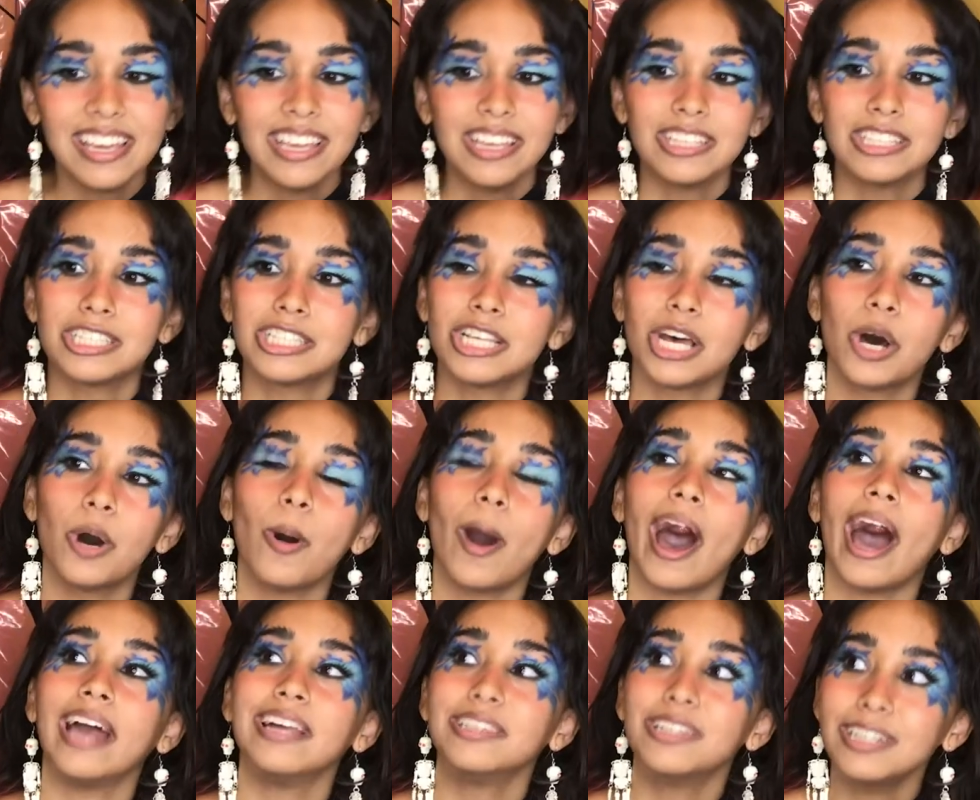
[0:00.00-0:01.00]
So
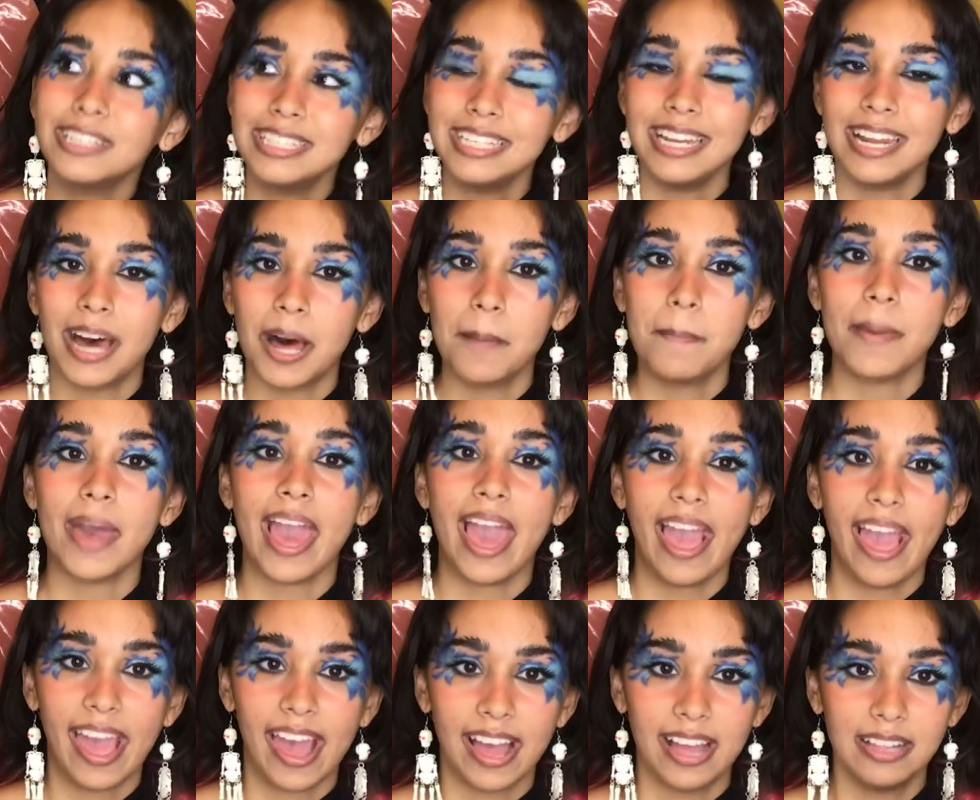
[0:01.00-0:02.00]
I looked it up,
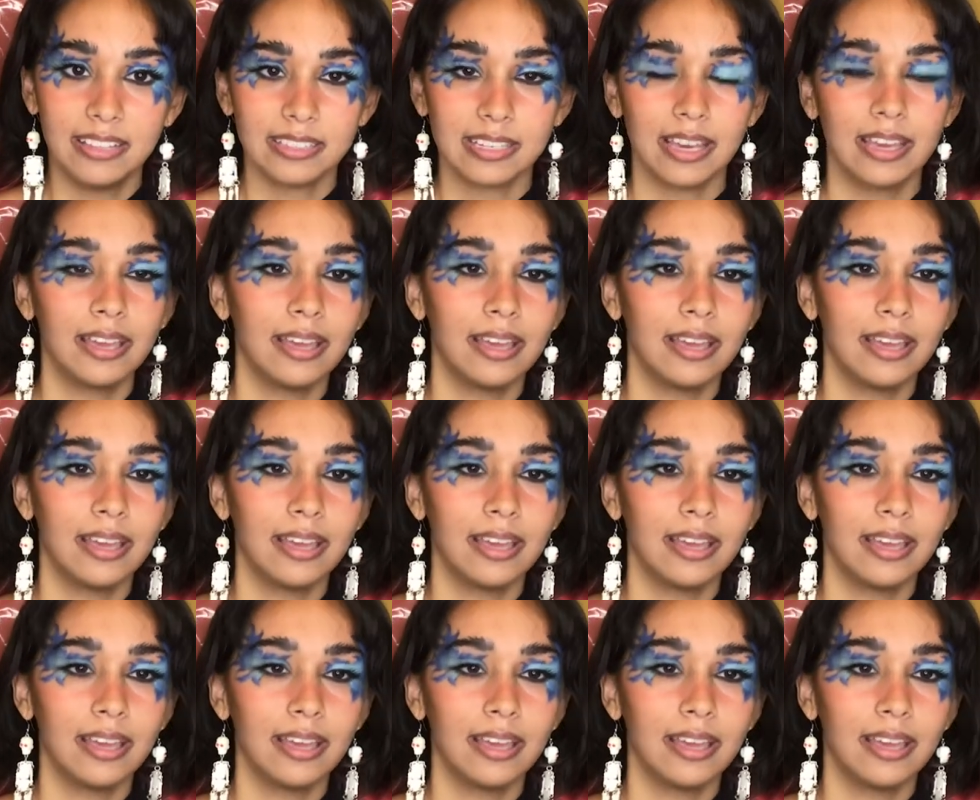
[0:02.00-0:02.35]
and